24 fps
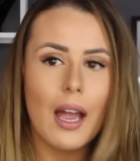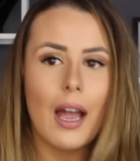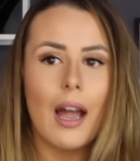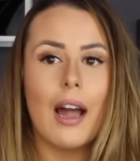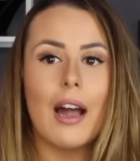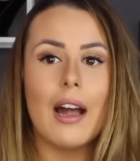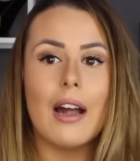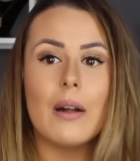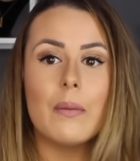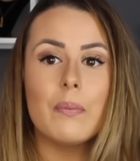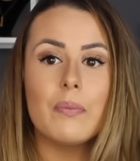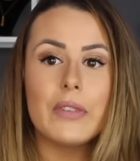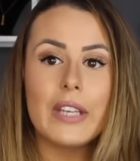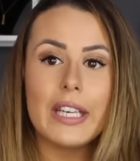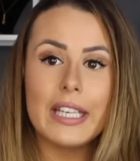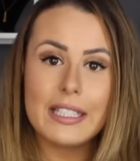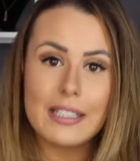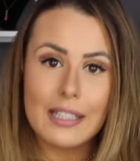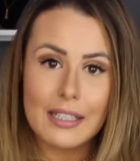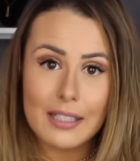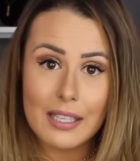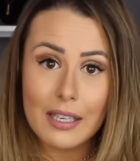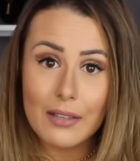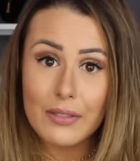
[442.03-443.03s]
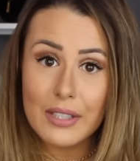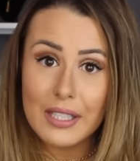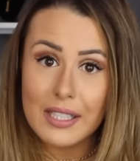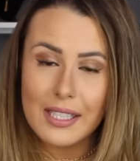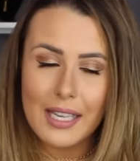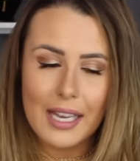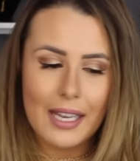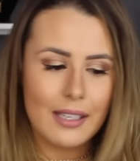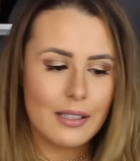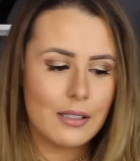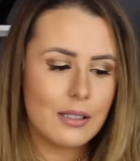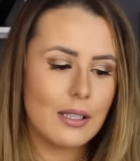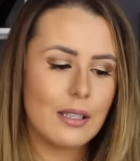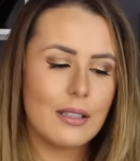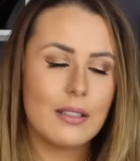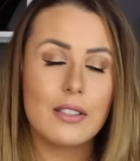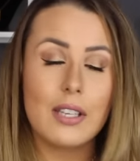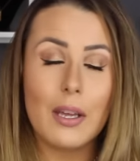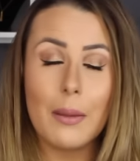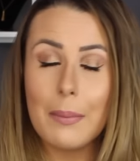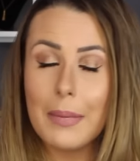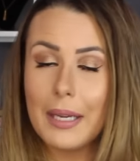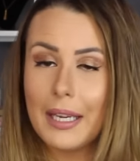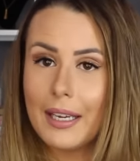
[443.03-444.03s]
Um, it does have a scent.
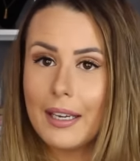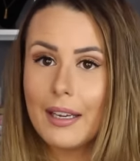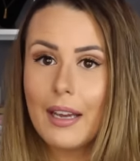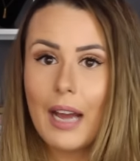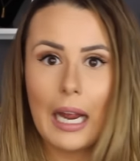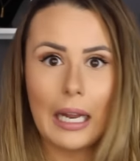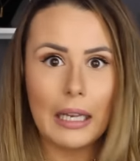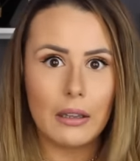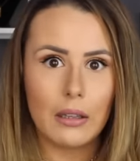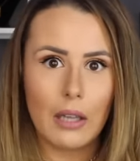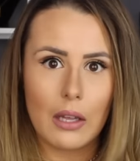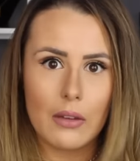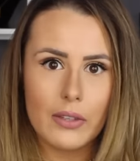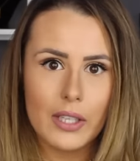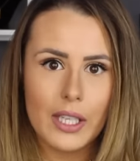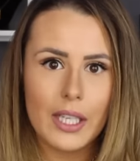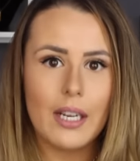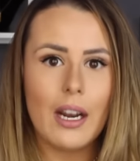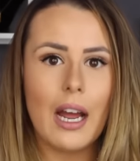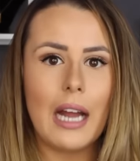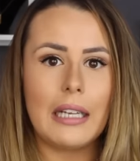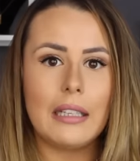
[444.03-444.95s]
To me, I love it.